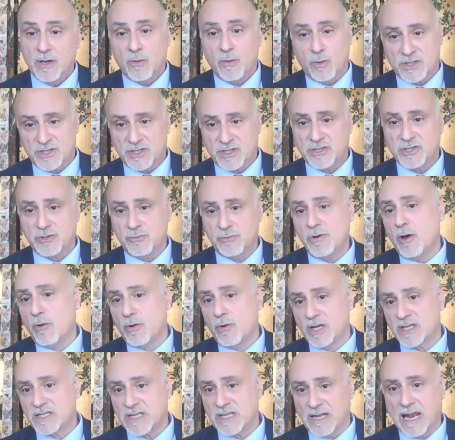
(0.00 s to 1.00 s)
Which, as you
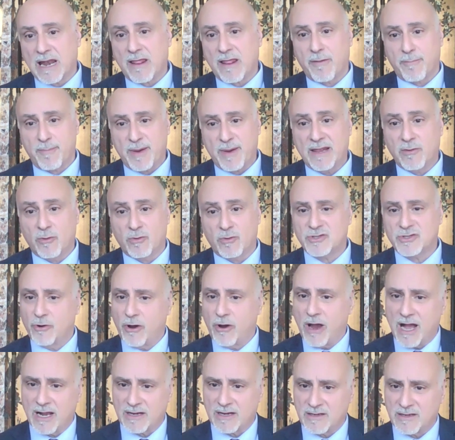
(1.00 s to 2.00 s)
notice, a lot of the payloads
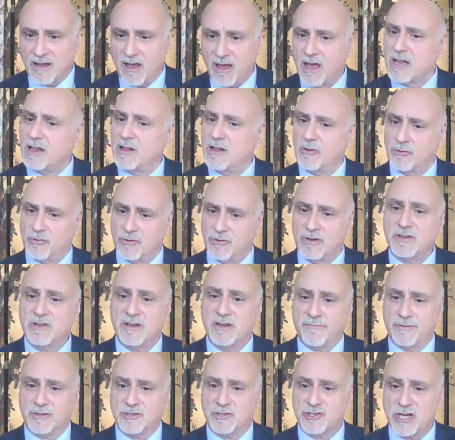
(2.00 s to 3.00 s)
are octagonal or in
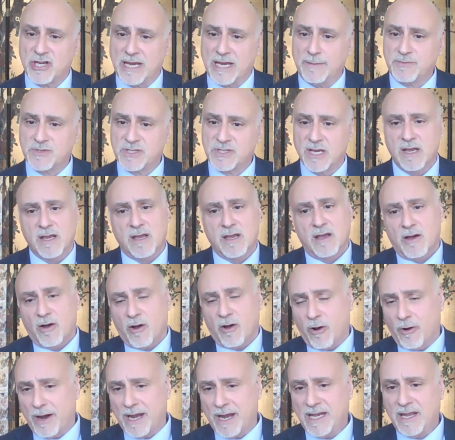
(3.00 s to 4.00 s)
different shapes.
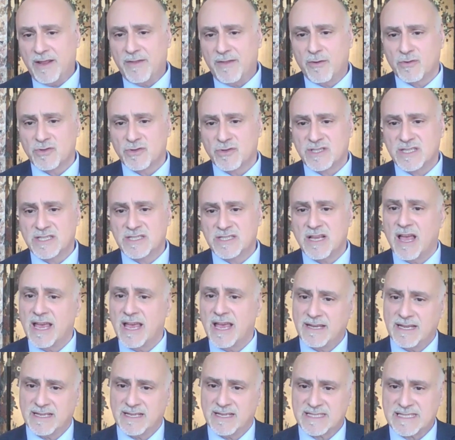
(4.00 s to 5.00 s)
Are any of those
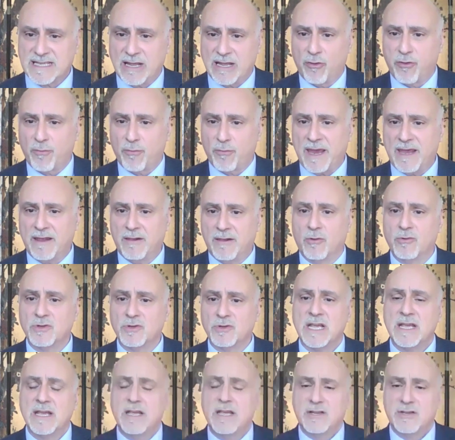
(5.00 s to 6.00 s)
designed as stealth payloads
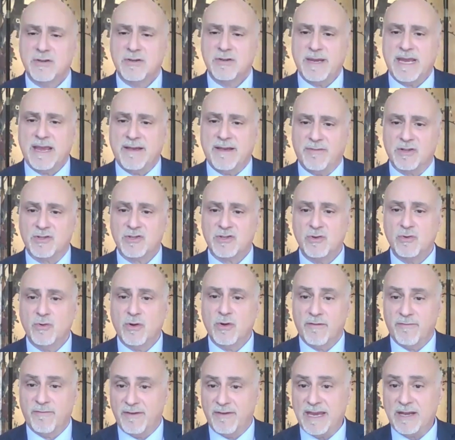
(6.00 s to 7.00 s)
to be able
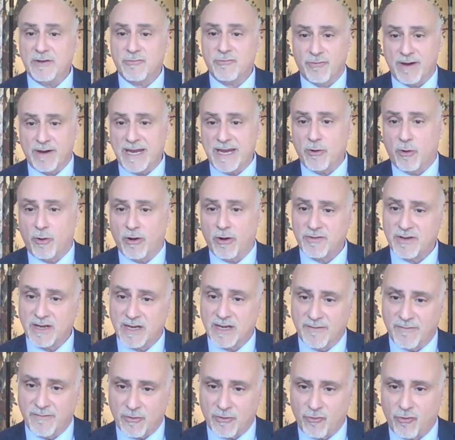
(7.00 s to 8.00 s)
to evade radar, to
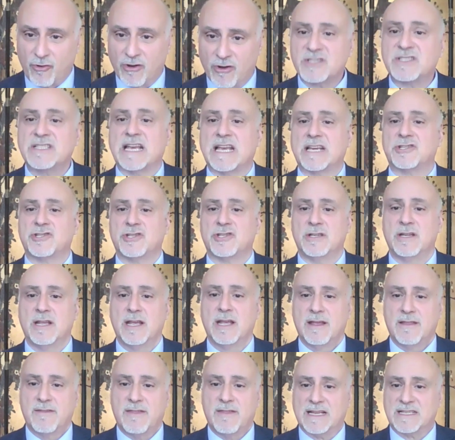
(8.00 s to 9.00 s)
give a cross section
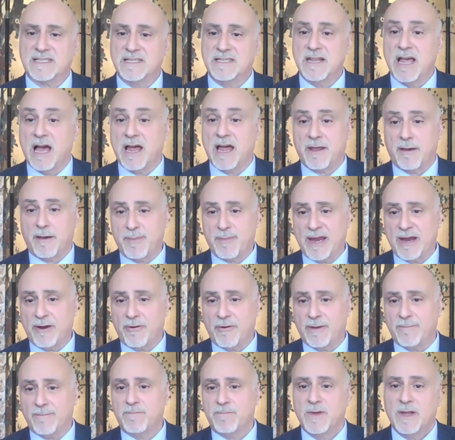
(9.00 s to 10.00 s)
that's not
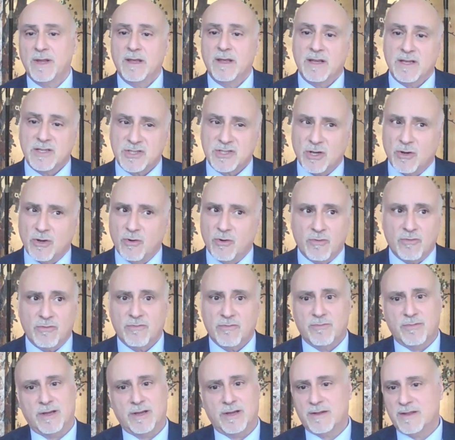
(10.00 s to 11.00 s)
apparent?
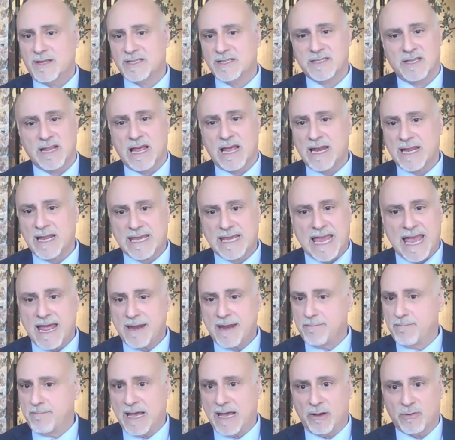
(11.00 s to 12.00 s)
So there's a lot of cat
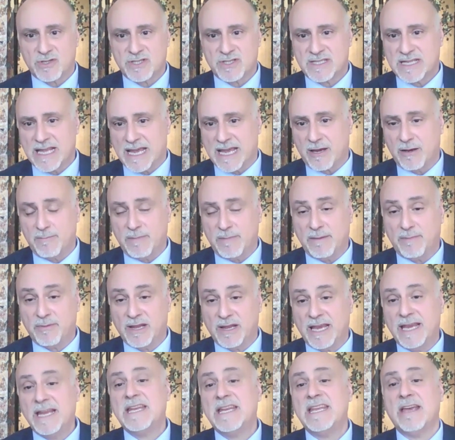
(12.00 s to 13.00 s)
and mouse that could be
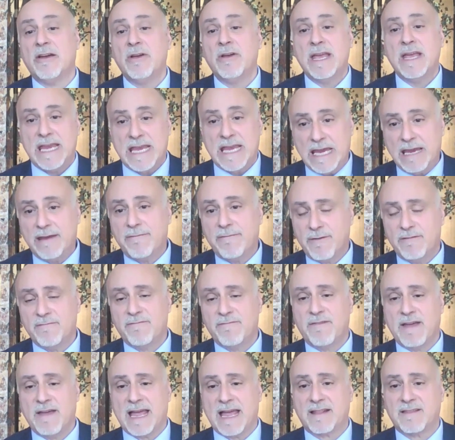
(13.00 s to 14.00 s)
played here if, in
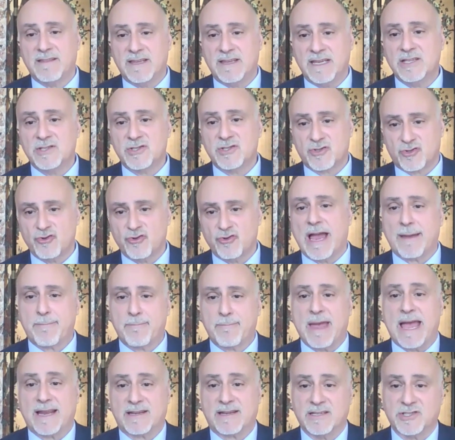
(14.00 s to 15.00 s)
fact, these
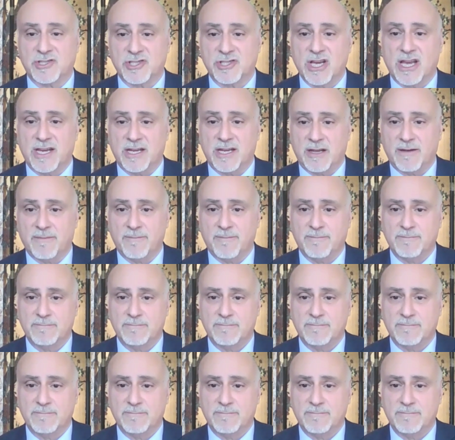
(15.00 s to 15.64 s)
track back to China.